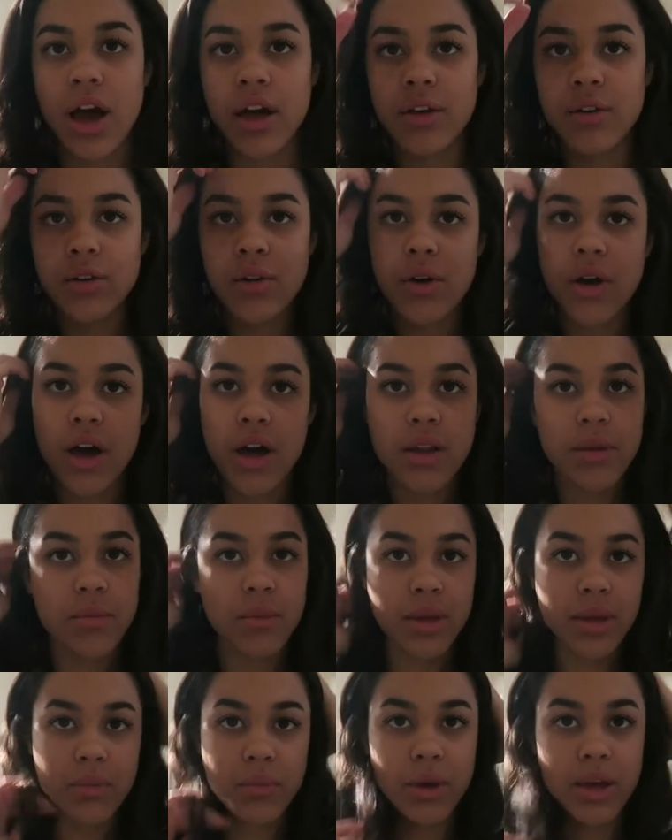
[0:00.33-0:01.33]
I don't know how to
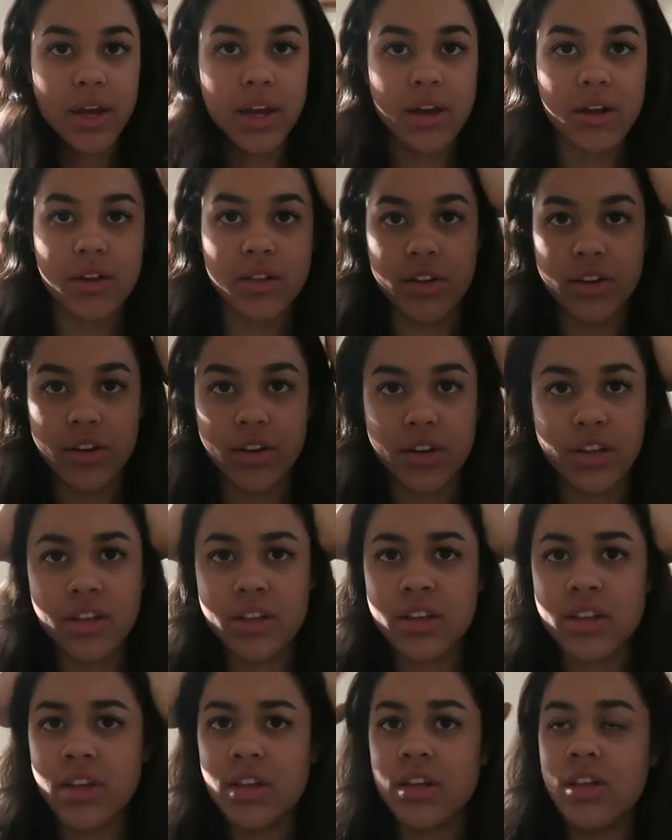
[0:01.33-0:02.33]
make my hair look
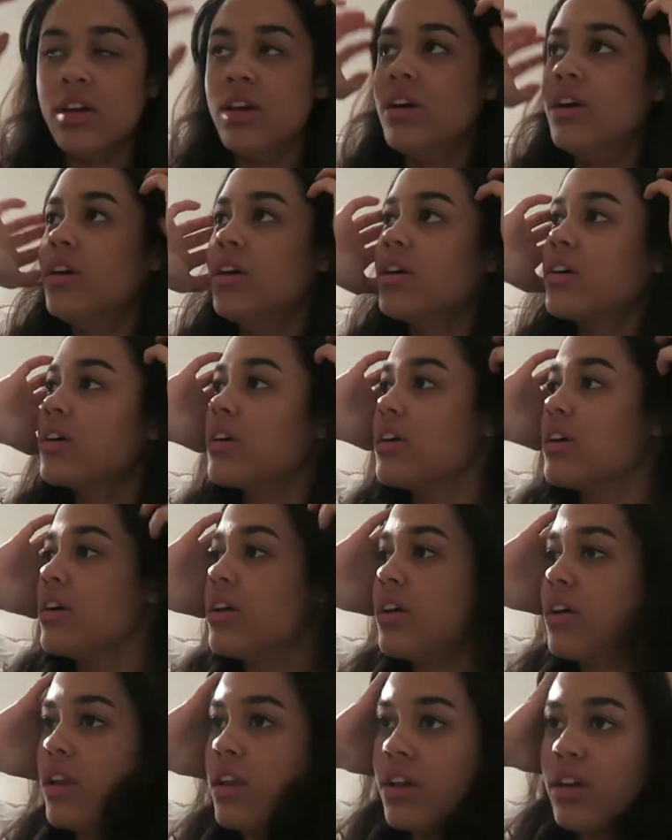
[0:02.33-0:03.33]

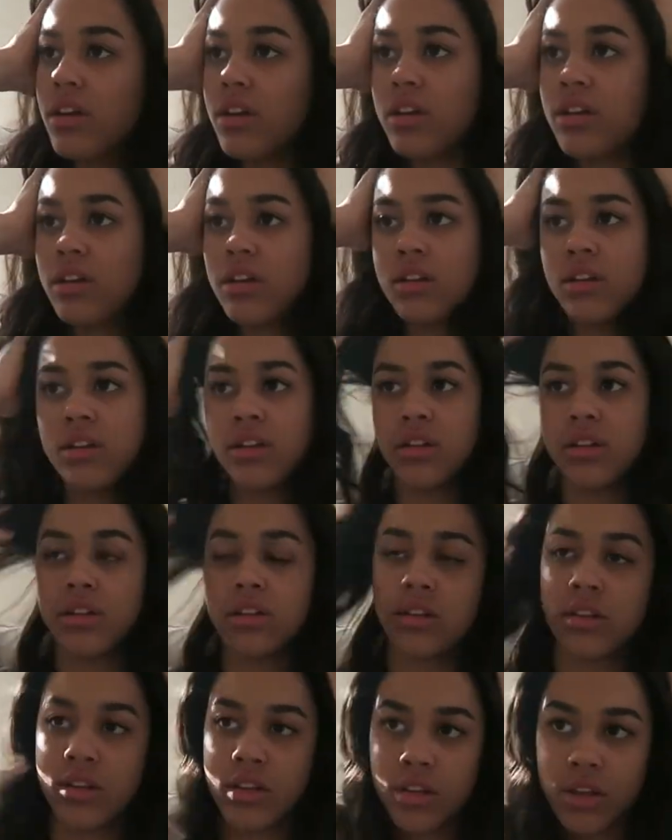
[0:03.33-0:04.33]
good.
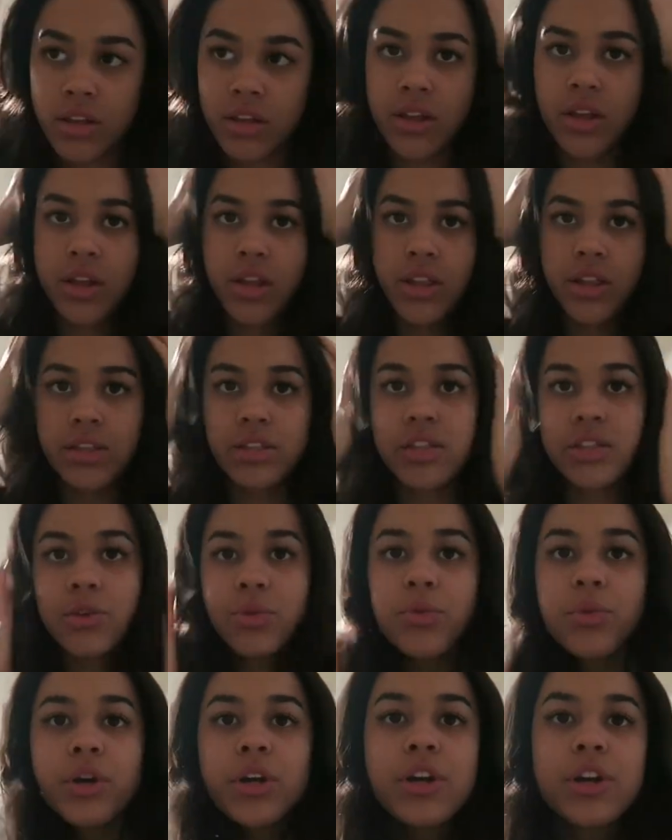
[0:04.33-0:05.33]
This is
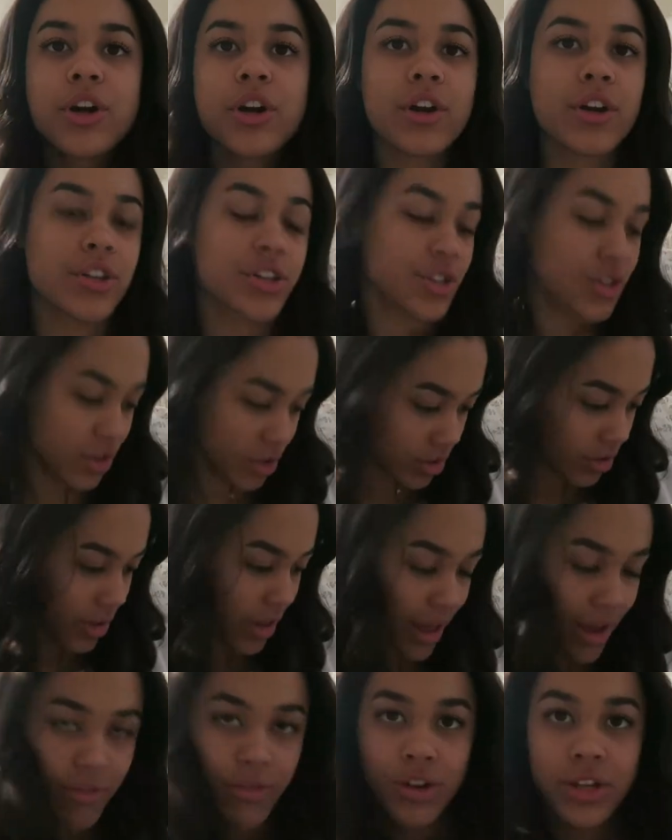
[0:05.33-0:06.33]
a recurring struggle
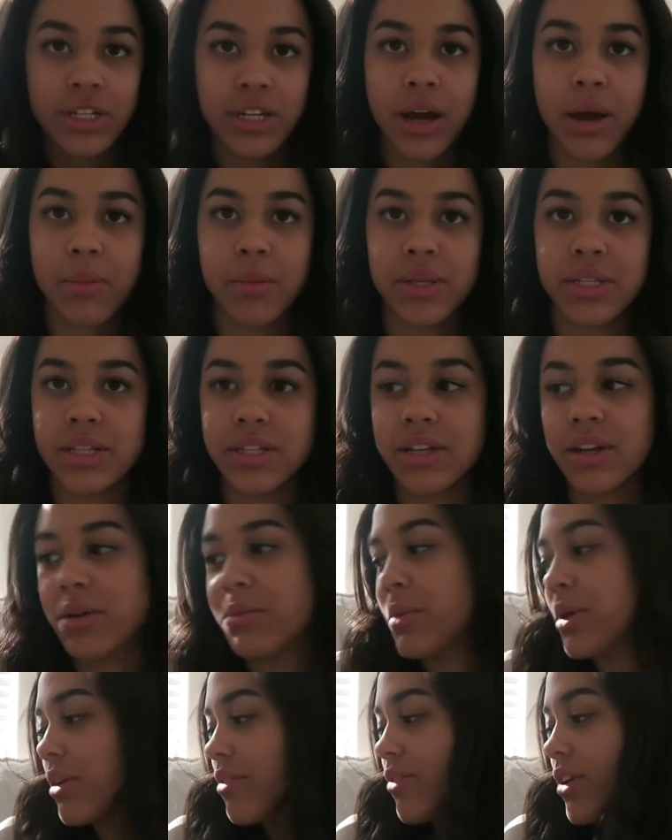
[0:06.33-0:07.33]
every time I sit down
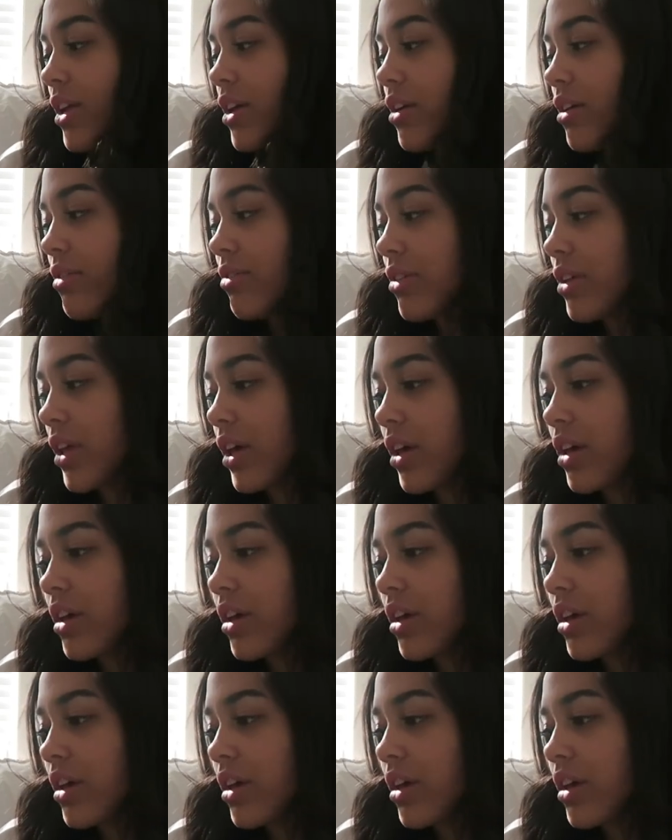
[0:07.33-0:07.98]
and make a video, I feel